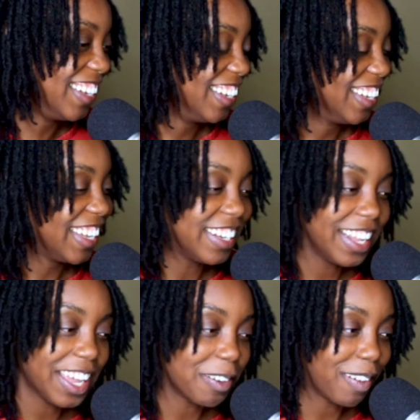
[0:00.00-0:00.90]
He
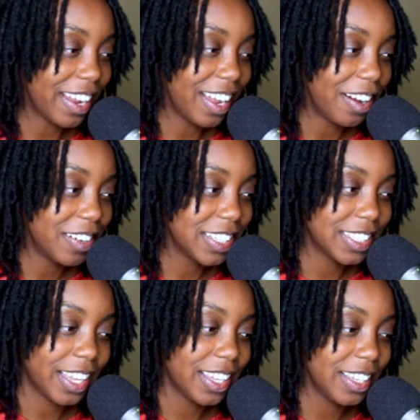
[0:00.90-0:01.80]
dead, right, y'all? Is
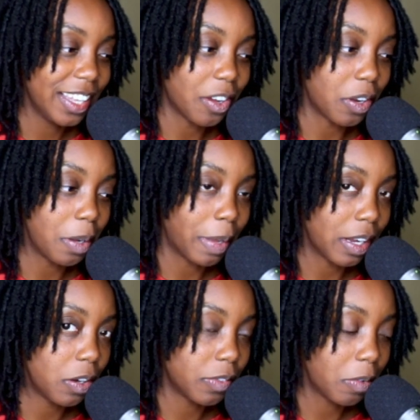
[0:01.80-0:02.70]
he? He ain't gonna come back
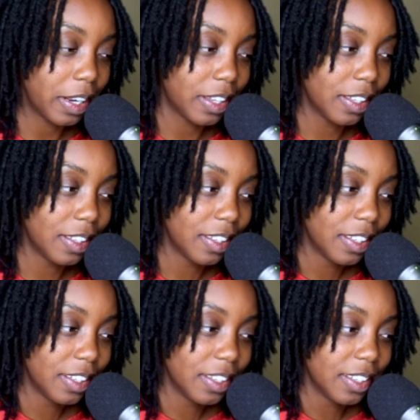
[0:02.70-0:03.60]
over, right?
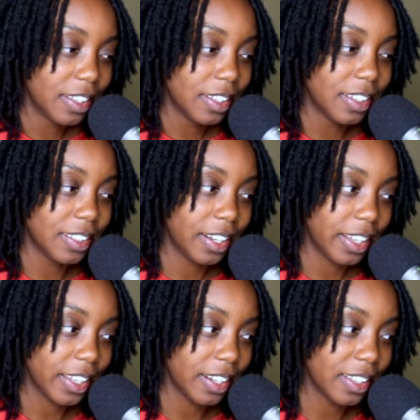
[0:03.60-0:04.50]
Is he
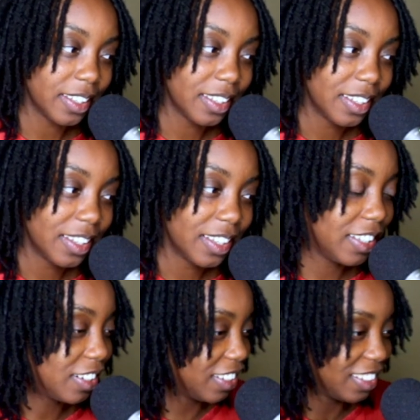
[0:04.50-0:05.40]
dead? He
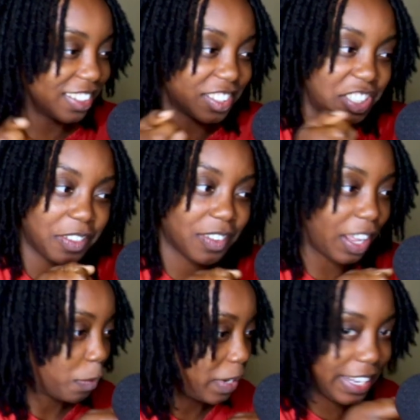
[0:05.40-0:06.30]
look, Chief, like
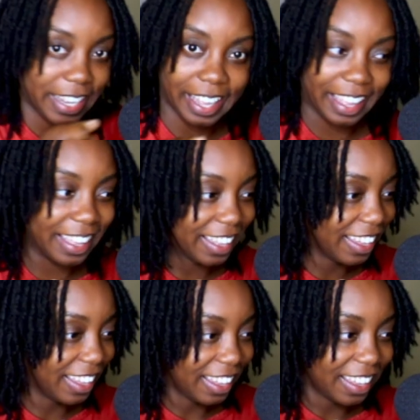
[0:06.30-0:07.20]
where he at?
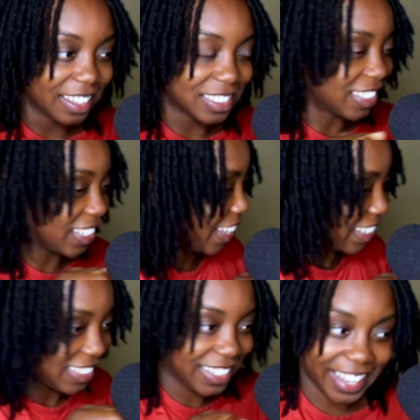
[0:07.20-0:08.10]
Just in case
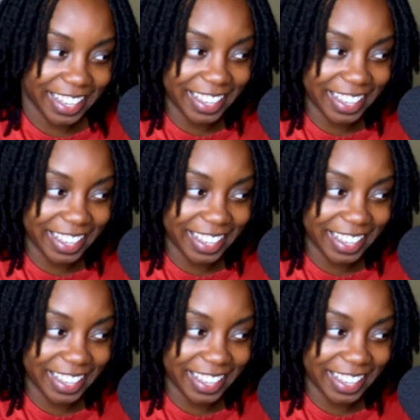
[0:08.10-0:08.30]
he dead.